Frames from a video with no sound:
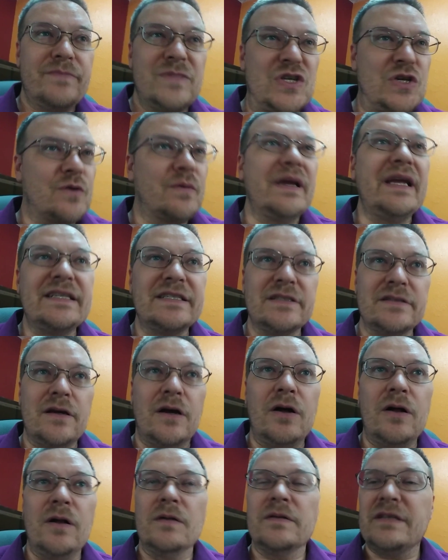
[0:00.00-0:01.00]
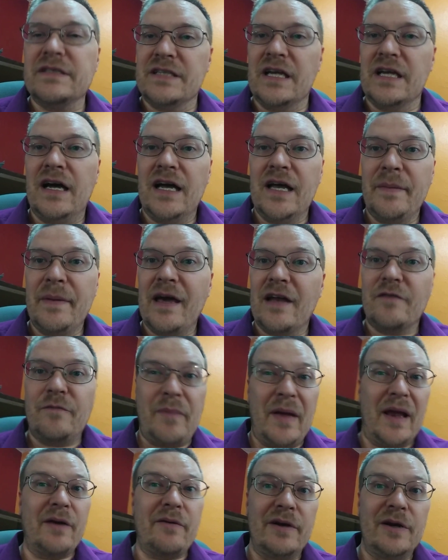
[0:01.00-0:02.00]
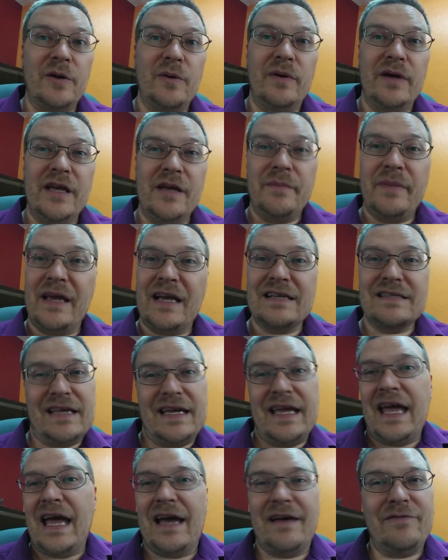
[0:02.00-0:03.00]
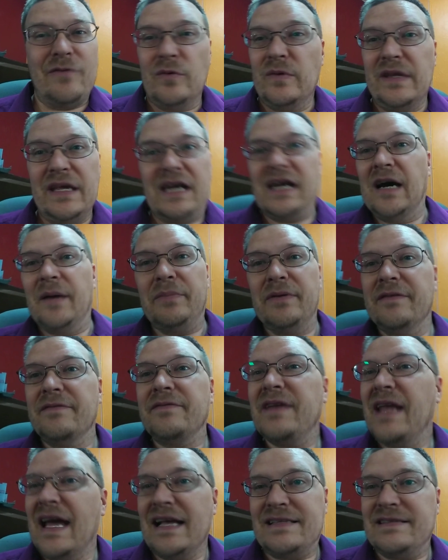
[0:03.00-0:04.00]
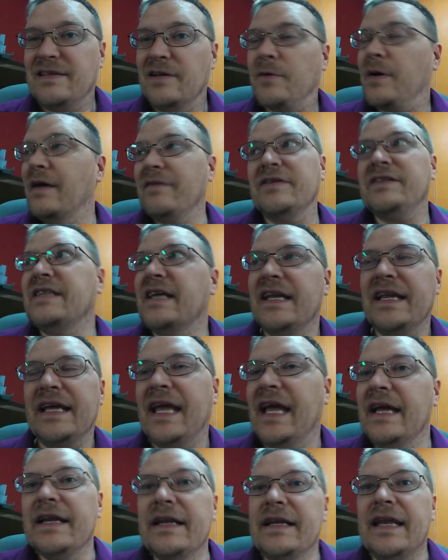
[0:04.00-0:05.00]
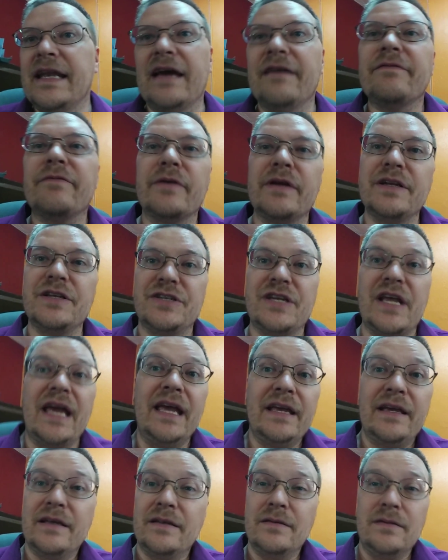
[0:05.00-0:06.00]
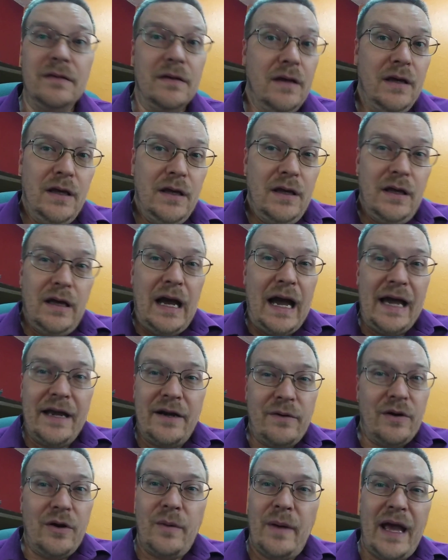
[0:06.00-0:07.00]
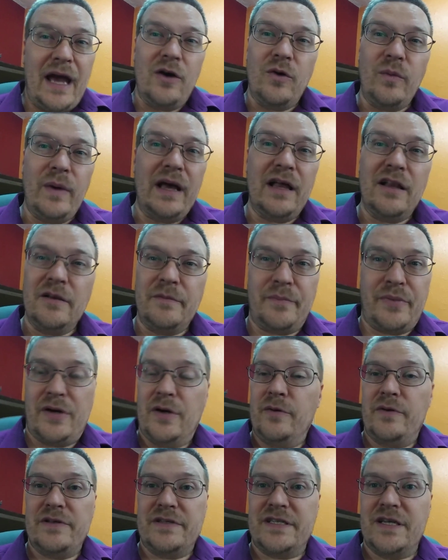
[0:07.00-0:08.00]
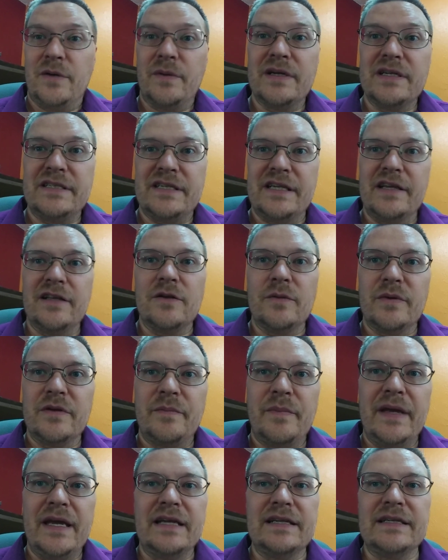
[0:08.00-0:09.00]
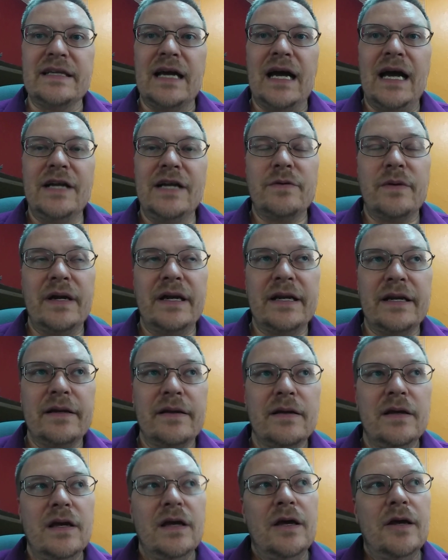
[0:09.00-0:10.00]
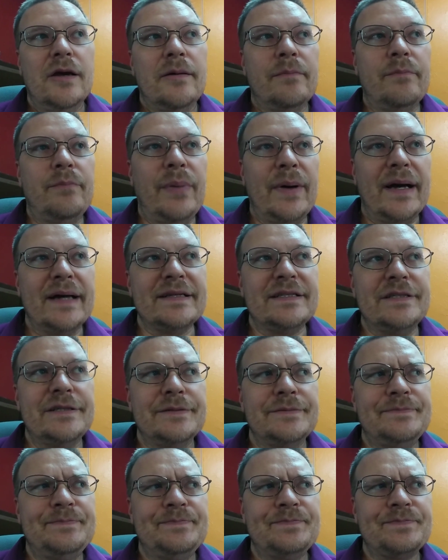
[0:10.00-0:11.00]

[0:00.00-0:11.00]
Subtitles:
treat all the time out of paranoia because I have only a couple of nets. I don't have a dedicated net for each tank, and I don't know how well protozoa deal with being dehydrated, but